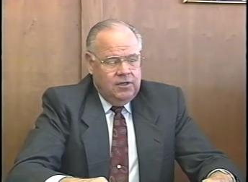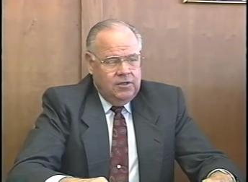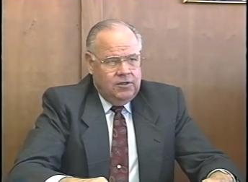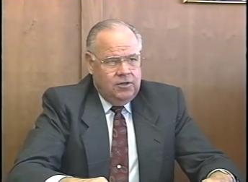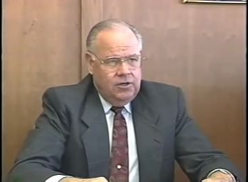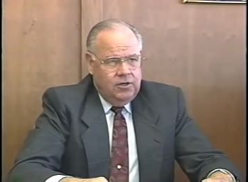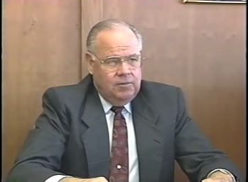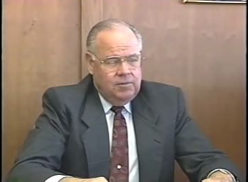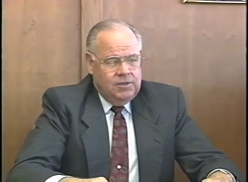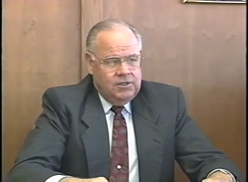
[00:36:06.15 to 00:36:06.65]

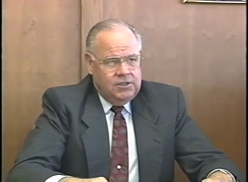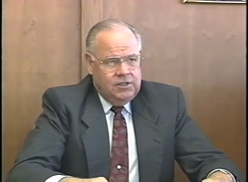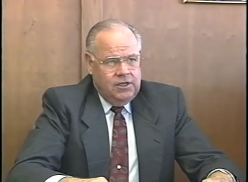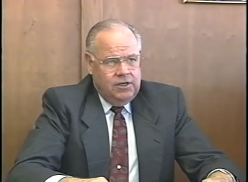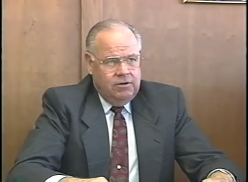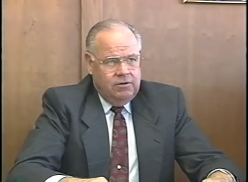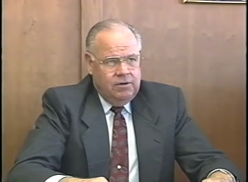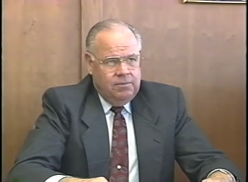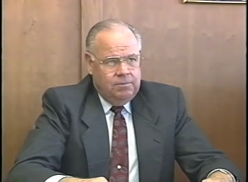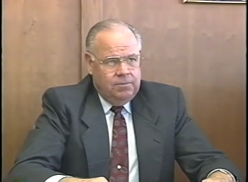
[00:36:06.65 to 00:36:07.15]
term as
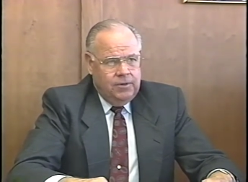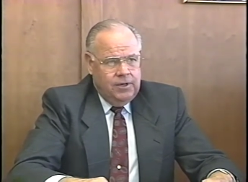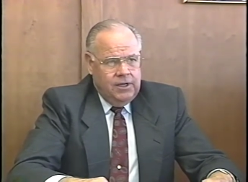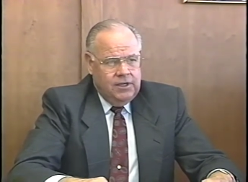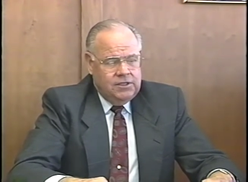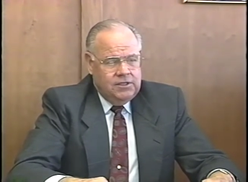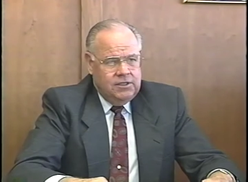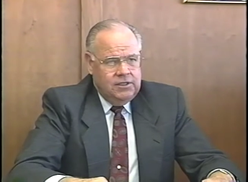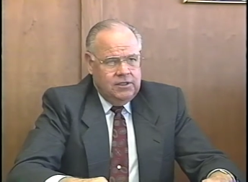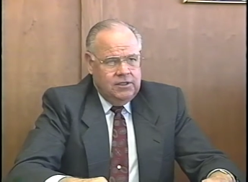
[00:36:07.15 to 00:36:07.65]
interim
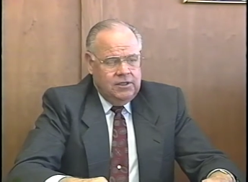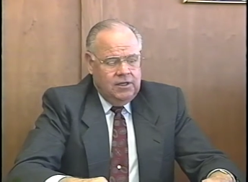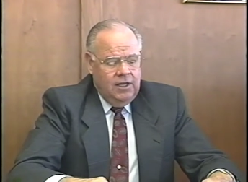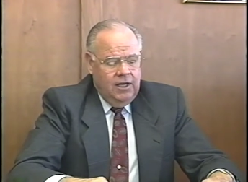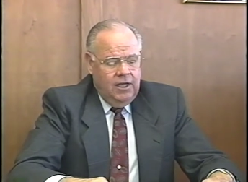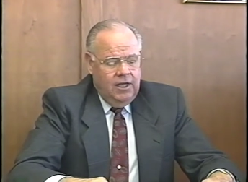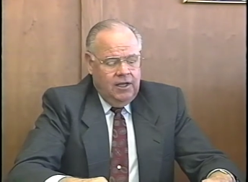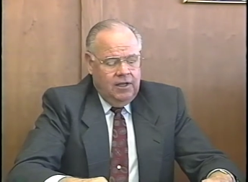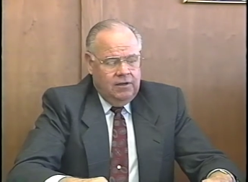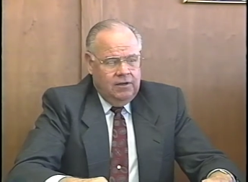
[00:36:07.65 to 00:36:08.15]
president
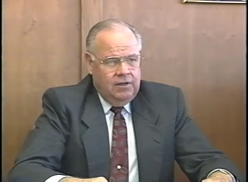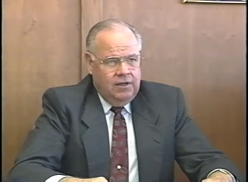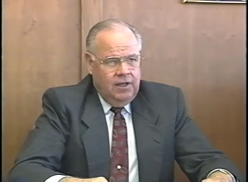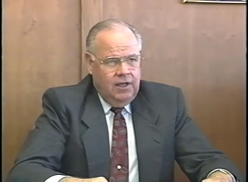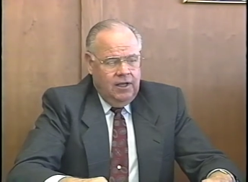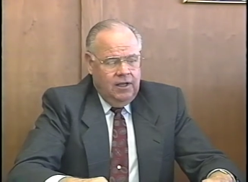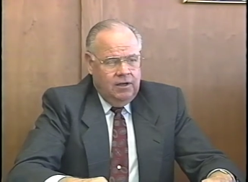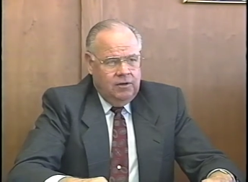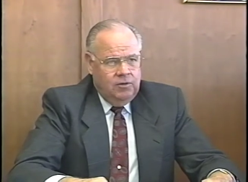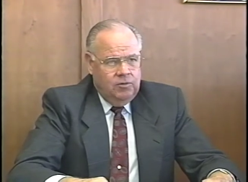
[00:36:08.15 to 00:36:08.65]
and
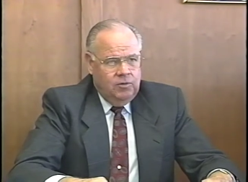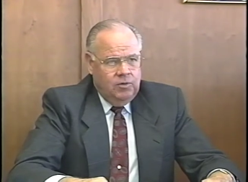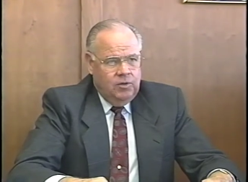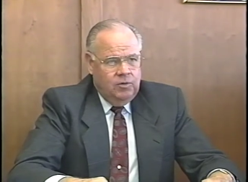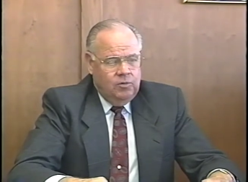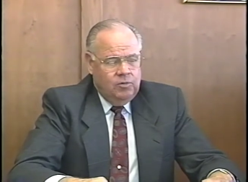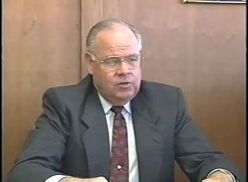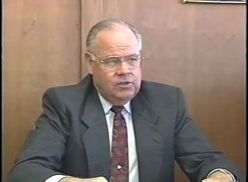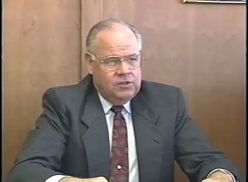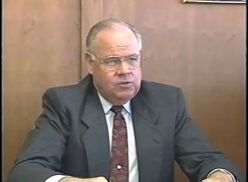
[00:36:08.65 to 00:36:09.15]
and
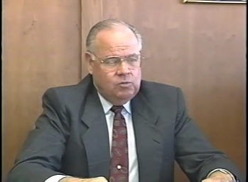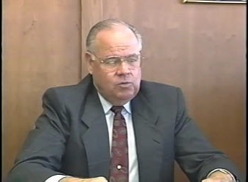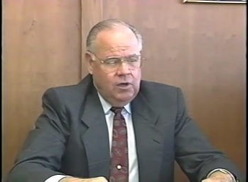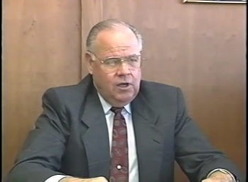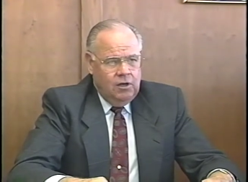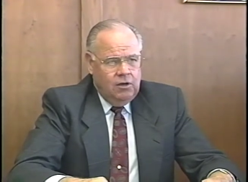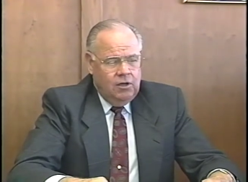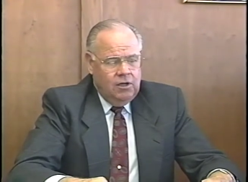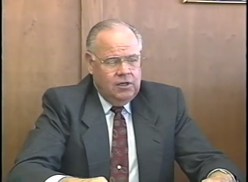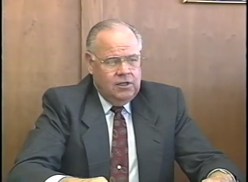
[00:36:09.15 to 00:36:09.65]
was
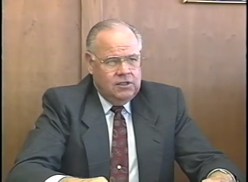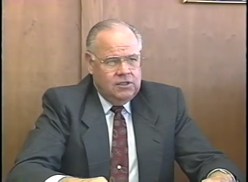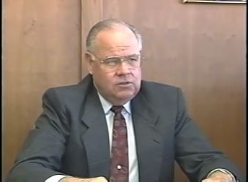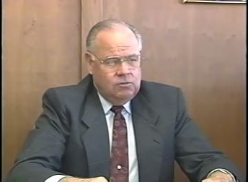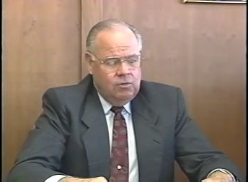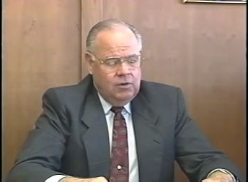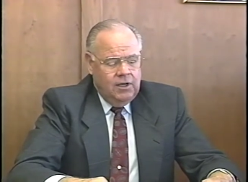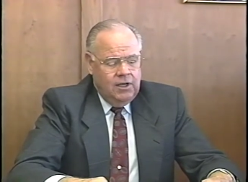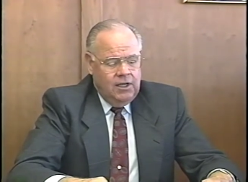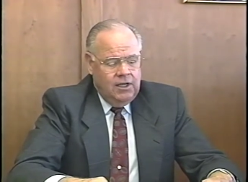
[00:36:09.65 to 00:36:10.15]
well on its
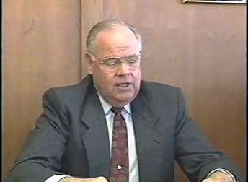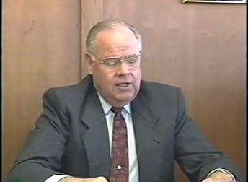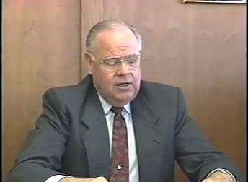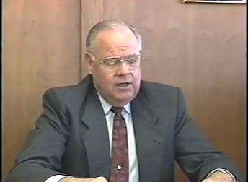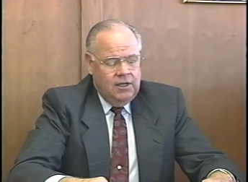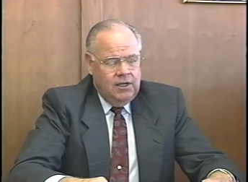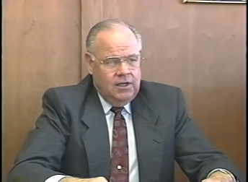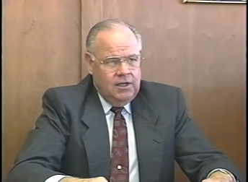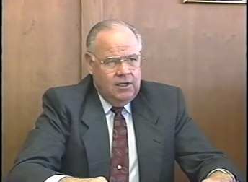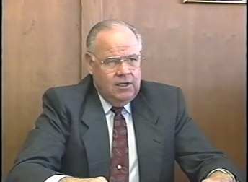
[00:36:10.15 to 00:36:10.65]
way
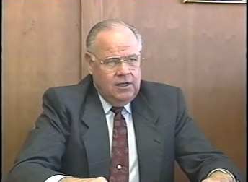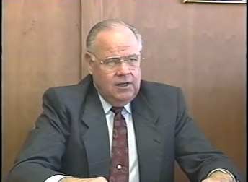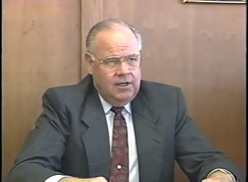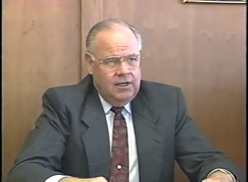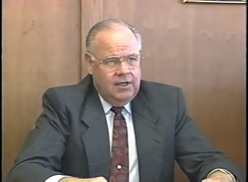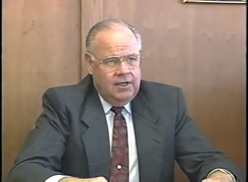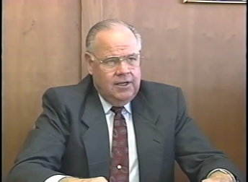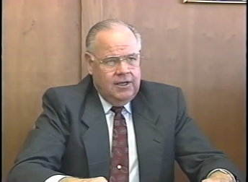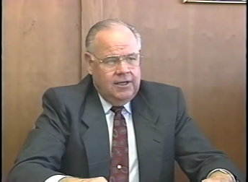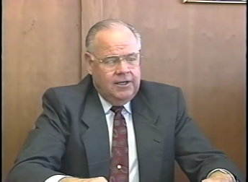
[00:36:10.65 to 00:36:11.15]

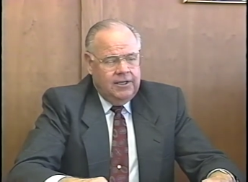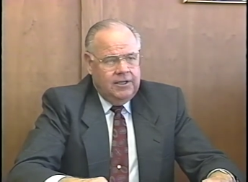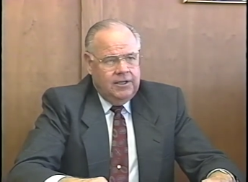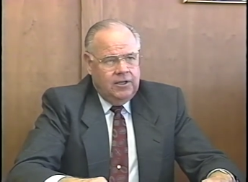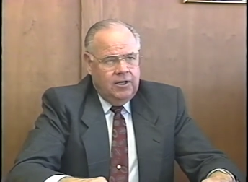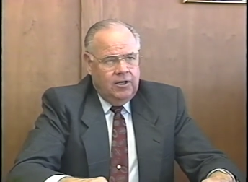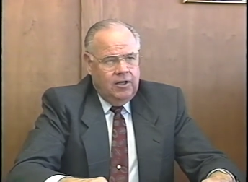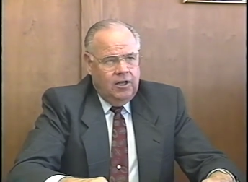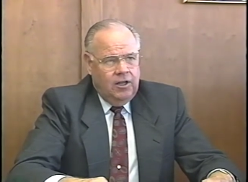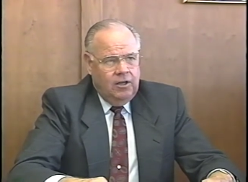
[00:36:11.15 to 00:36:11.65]

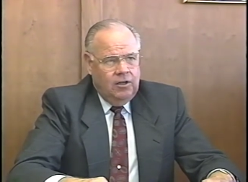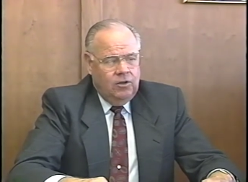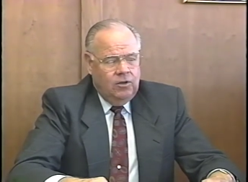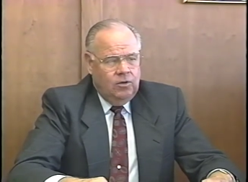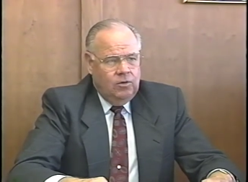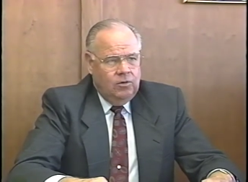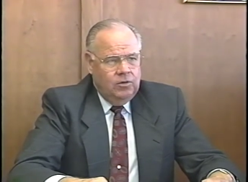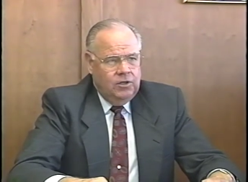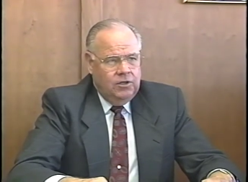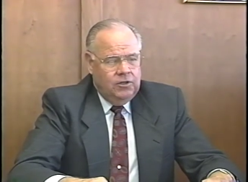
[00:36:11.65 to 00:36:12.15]
uh,
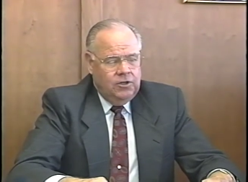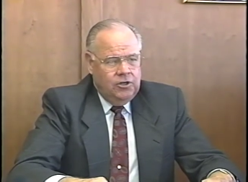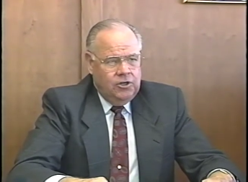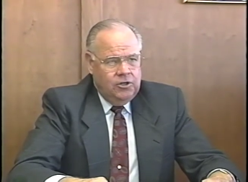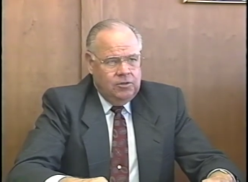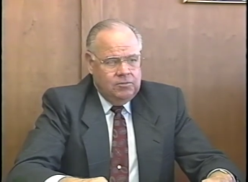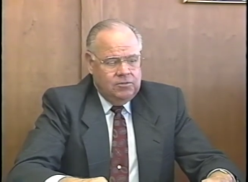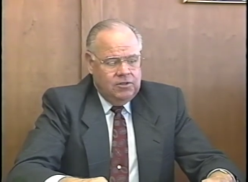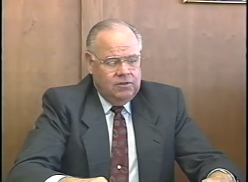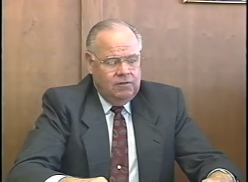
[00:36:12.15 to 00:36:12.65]
although in
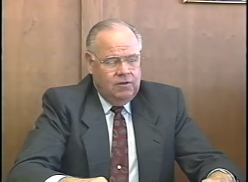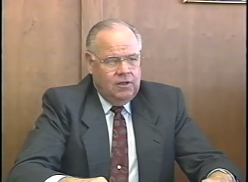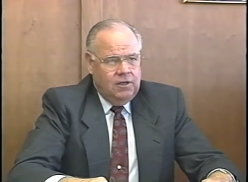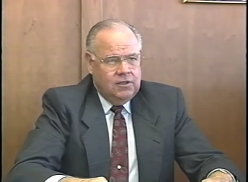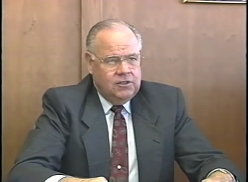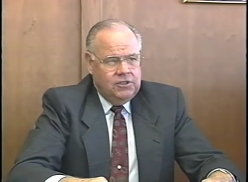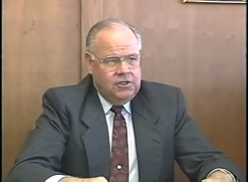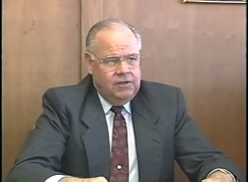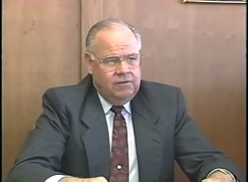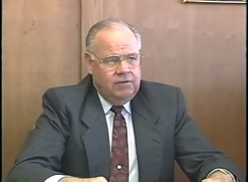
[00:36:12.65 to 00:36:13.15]
terms of
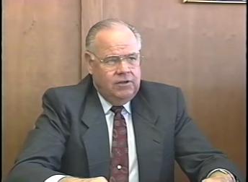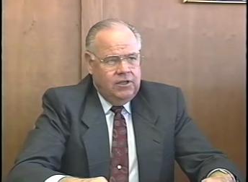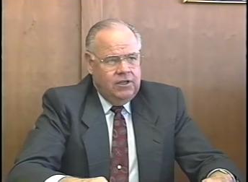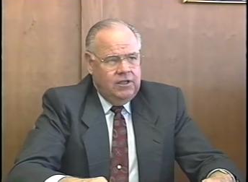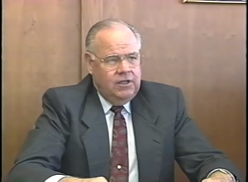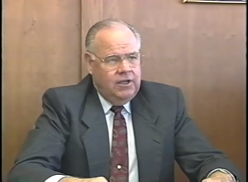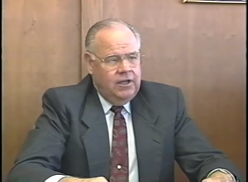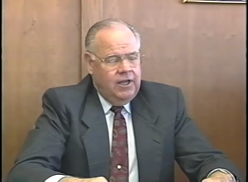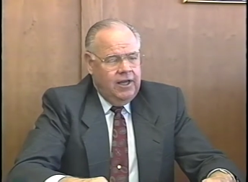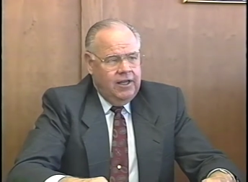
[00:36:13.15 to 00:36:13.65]

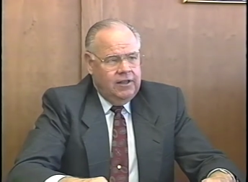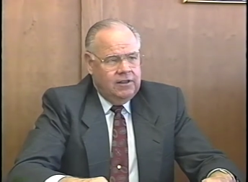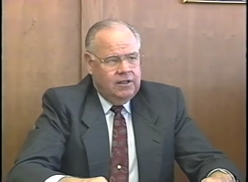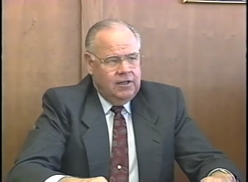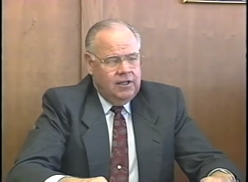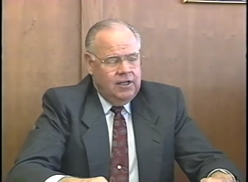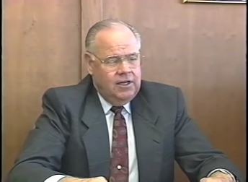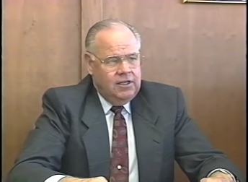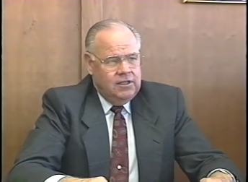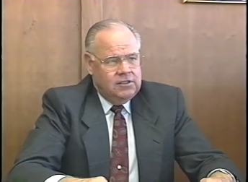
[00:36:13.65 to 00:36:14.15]
longevity,
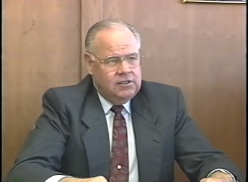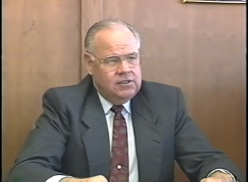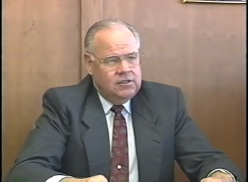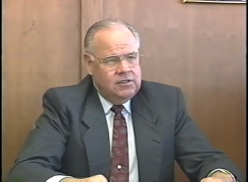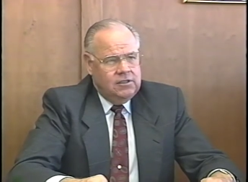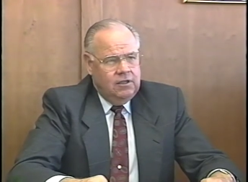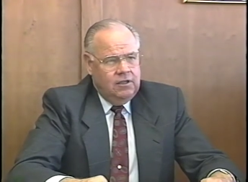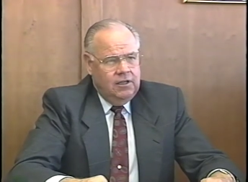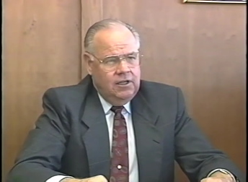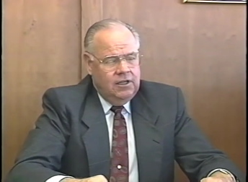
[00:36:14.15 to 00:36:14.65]
athletics at
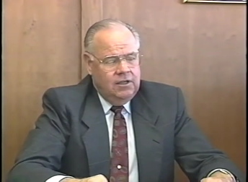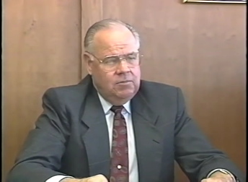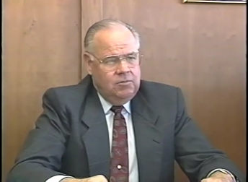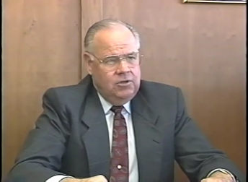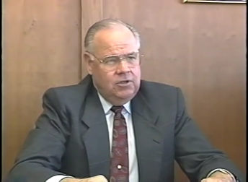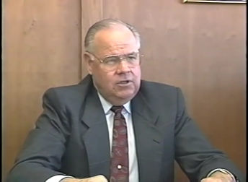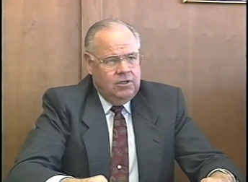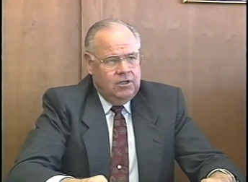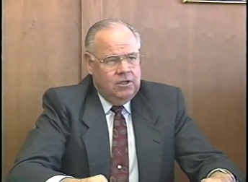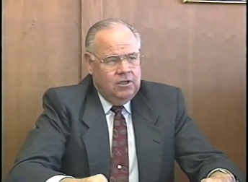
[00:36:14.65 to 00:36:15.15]
Salt Lake
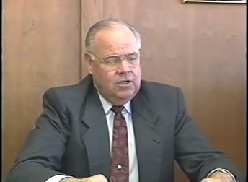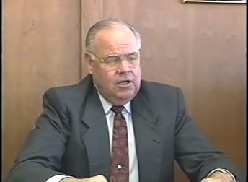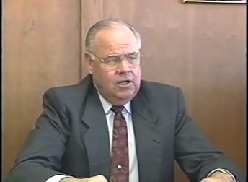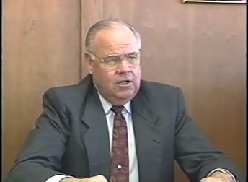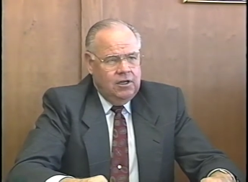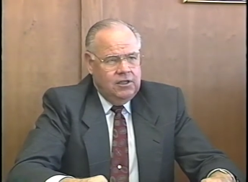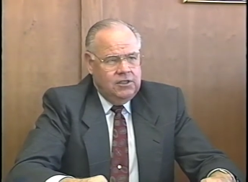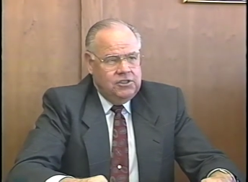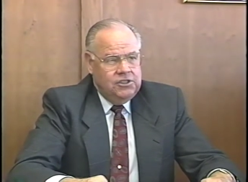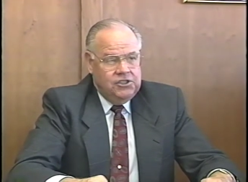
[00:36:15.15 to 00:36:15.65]
Community
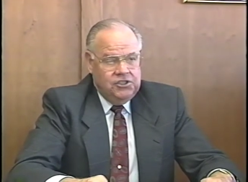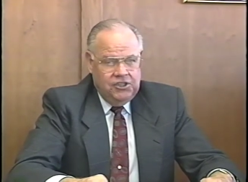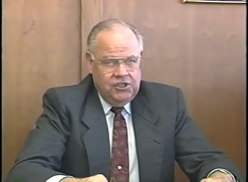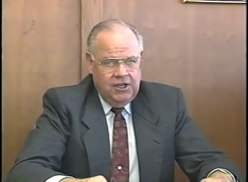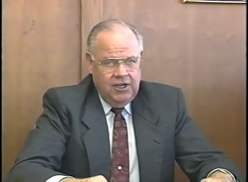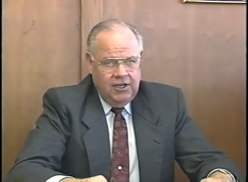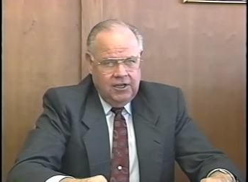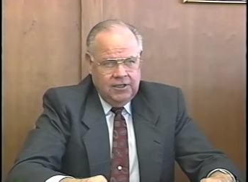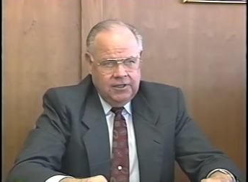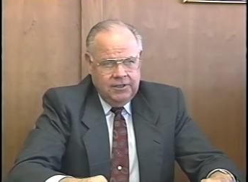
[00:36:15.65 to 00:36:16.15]
College is
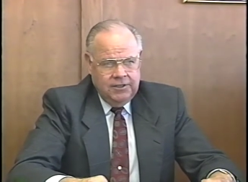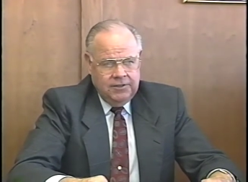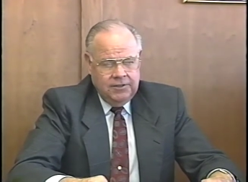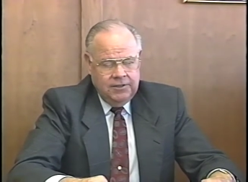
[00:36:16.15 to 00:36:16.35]
young.